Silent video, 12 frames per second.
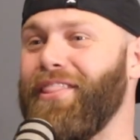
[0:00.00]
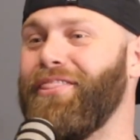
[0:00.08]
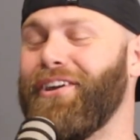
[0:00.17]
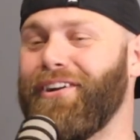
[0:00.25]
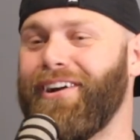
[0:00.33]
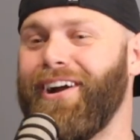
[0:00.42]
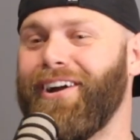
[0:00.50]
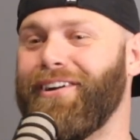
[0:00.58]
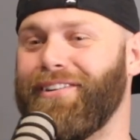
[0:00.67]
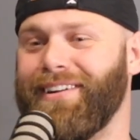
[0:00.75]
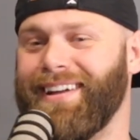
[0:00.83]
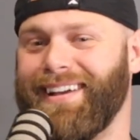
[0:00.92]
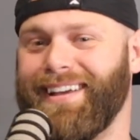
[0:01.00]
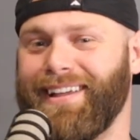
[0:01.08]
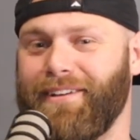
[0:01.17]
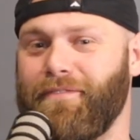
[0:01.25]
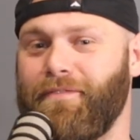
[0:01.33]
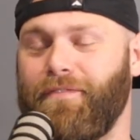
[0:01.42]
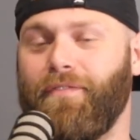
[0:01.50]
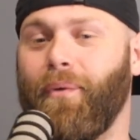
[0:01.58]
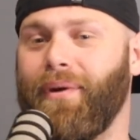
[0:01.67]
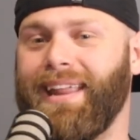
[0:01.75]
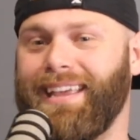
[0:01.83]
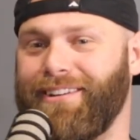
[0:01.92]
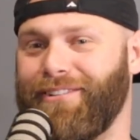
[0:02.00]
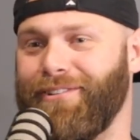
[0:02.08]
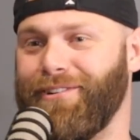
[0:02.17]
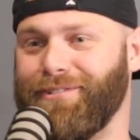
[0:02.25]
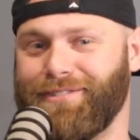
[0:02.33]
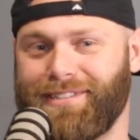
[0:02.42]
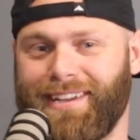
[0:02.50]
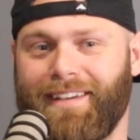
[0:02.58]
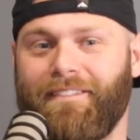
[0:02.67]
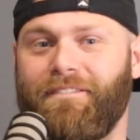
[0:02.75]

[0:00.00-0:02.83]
There are 40-year-olds,